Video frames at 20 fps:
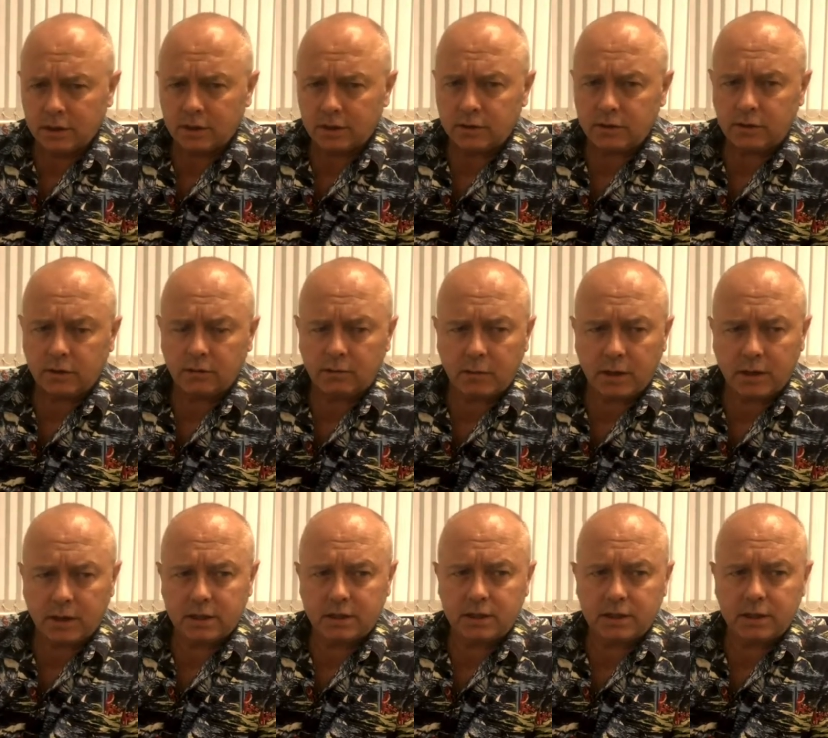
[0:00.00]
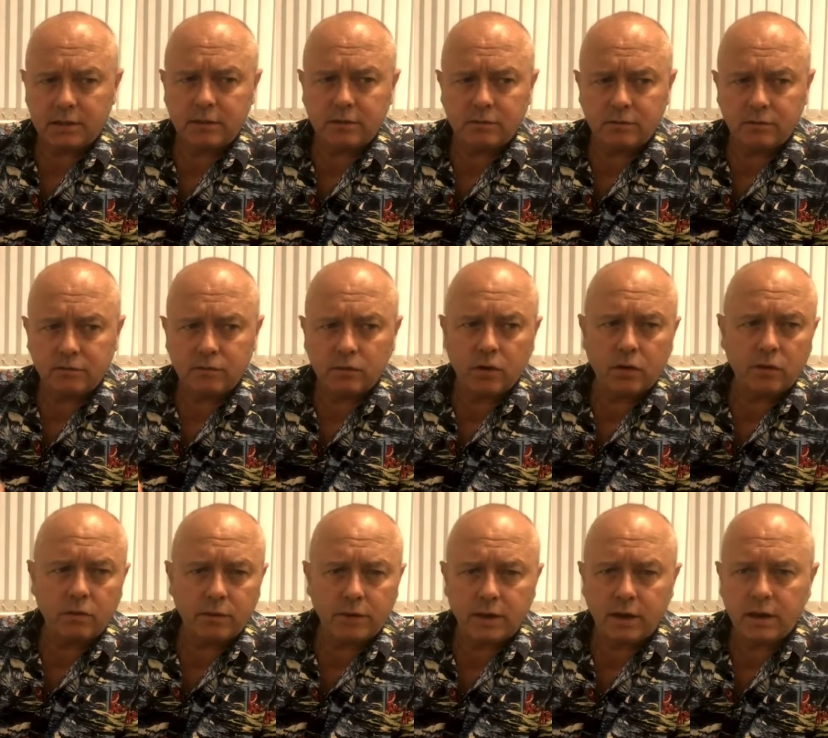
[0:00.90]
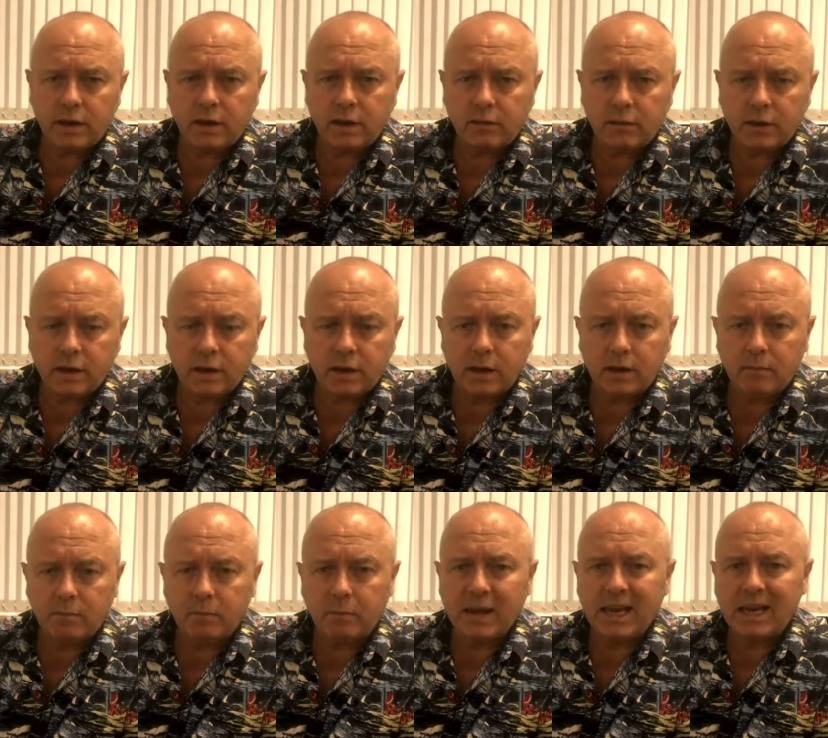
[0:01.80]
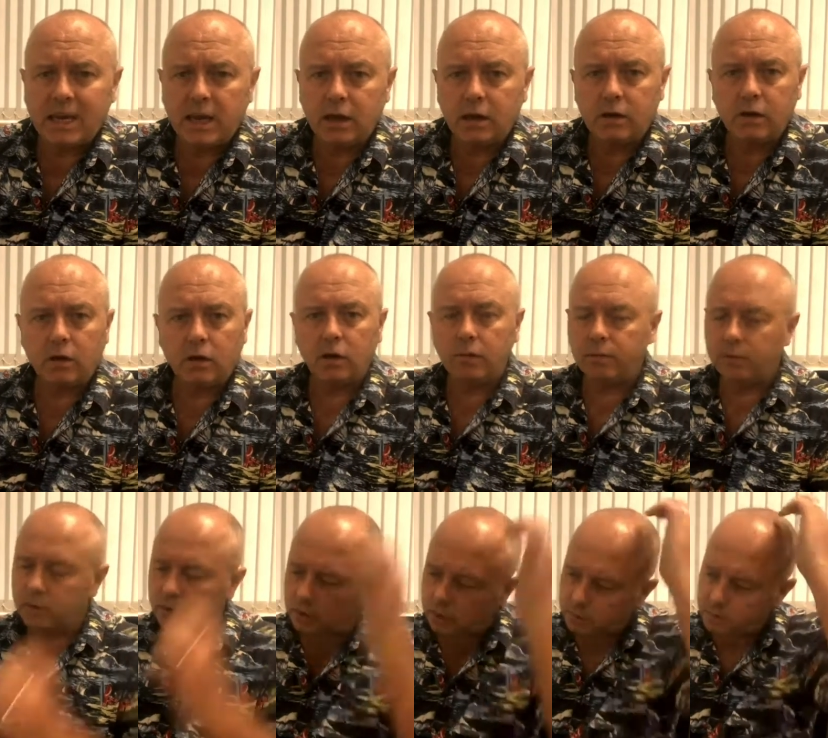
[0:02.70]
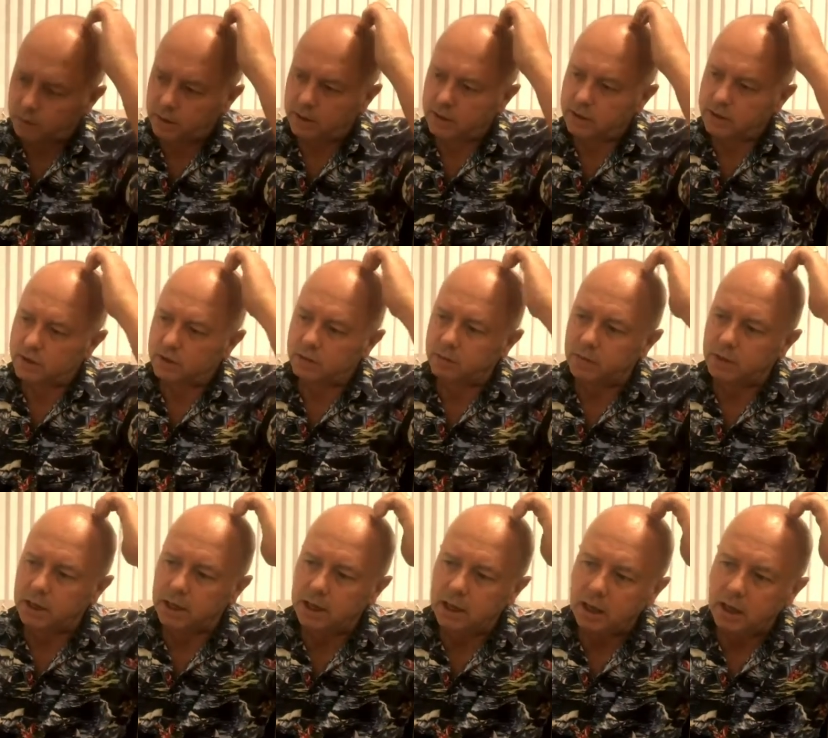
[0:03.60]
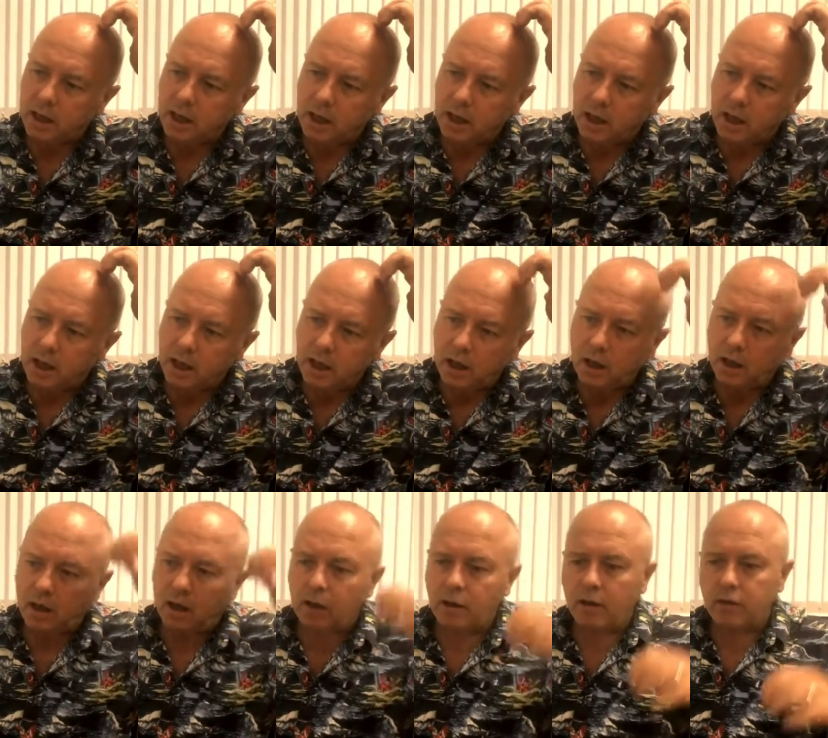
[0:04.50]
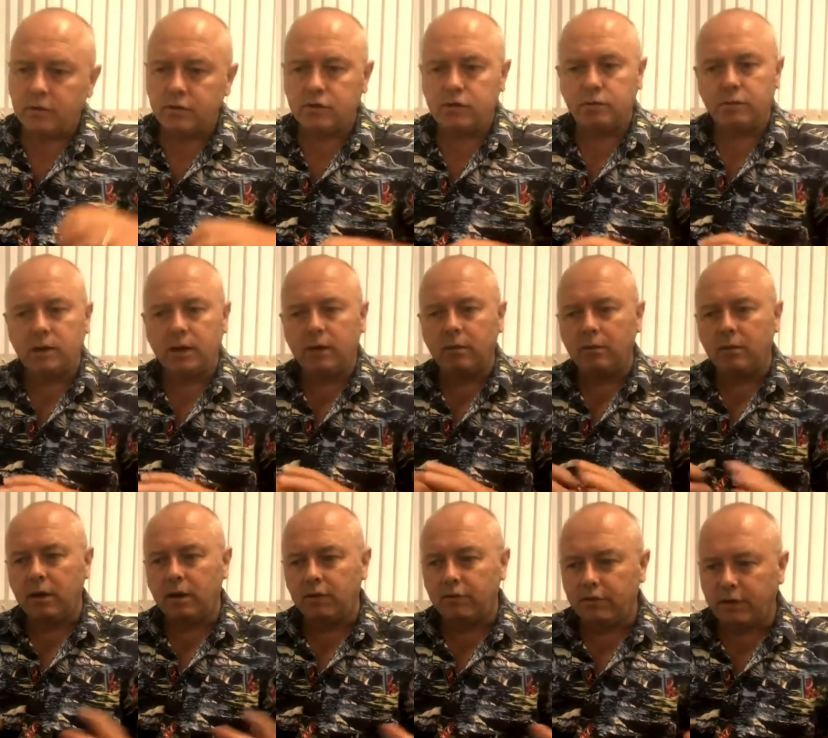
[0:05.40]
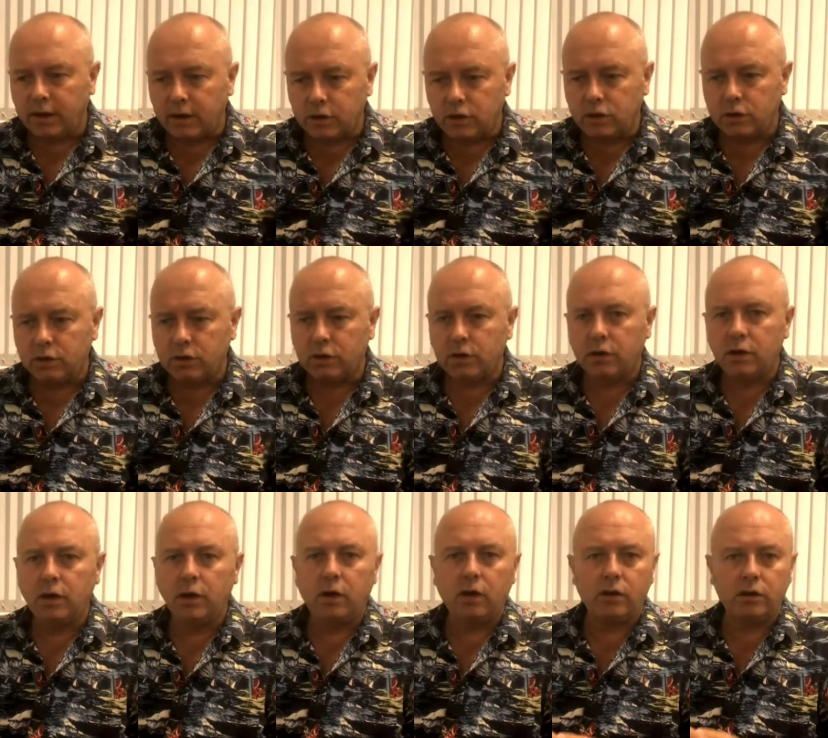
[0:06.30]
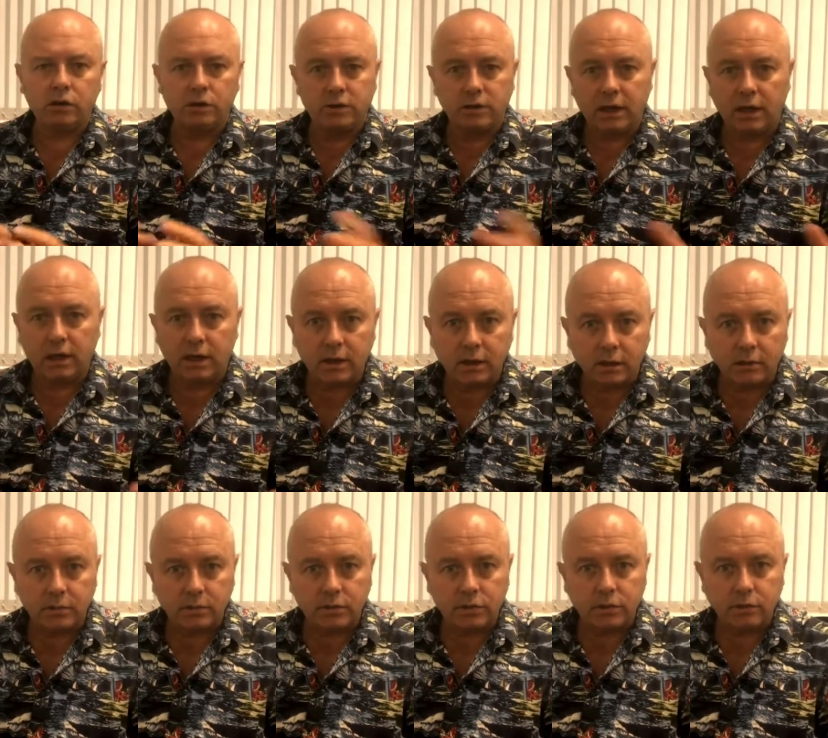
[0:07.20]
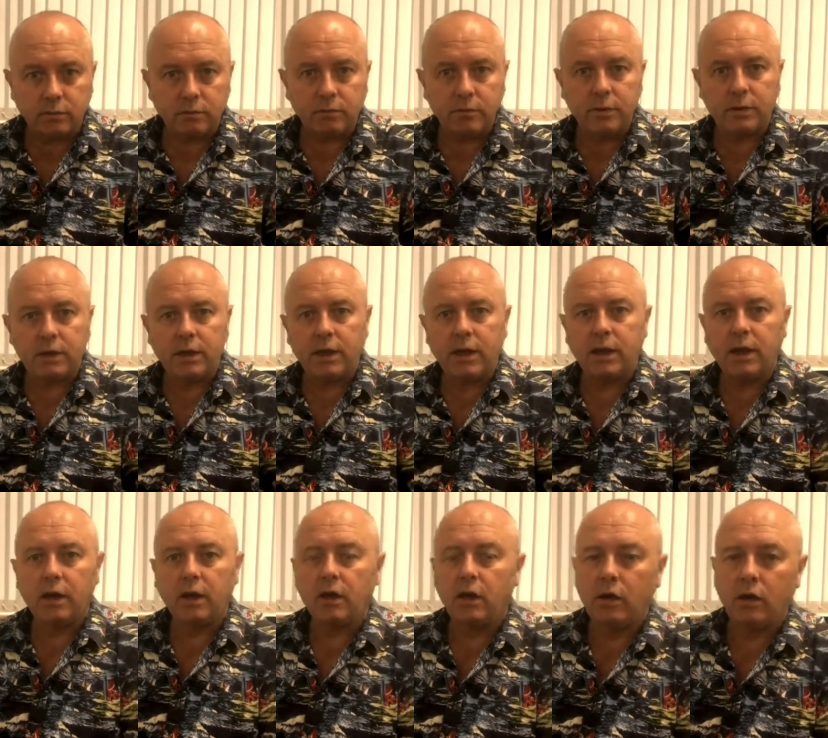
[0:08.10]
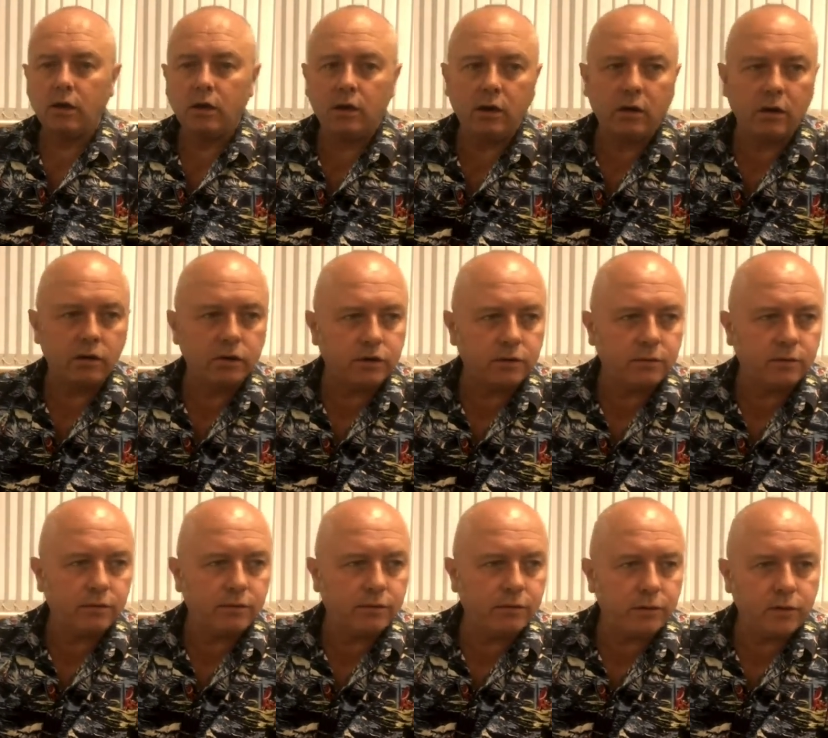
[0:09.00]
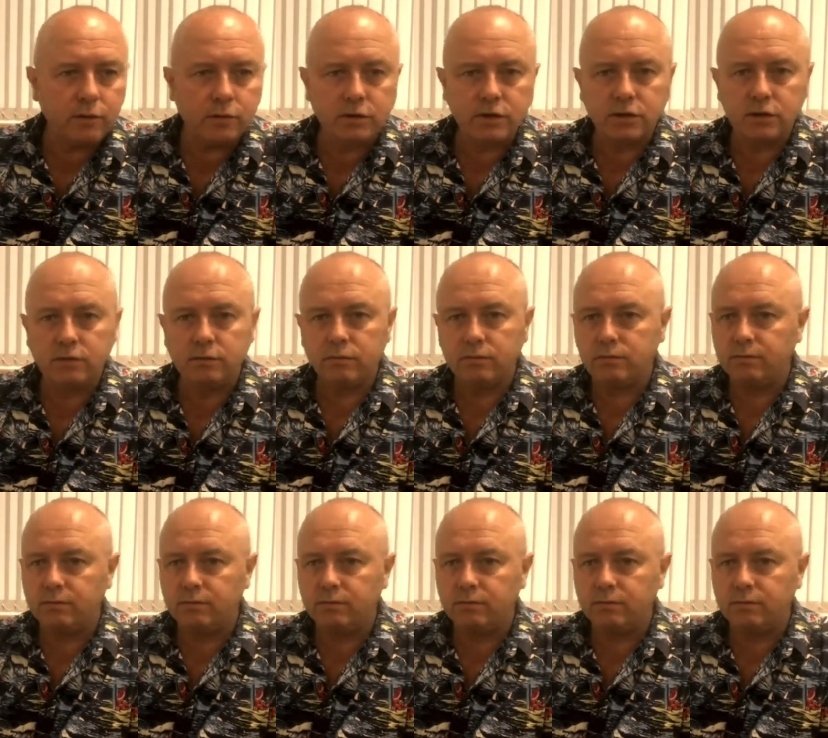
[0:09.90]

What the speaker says: sort of marketing role within a big corporate company. This could be some kind of manufacturer or a telecoms company, or some foods,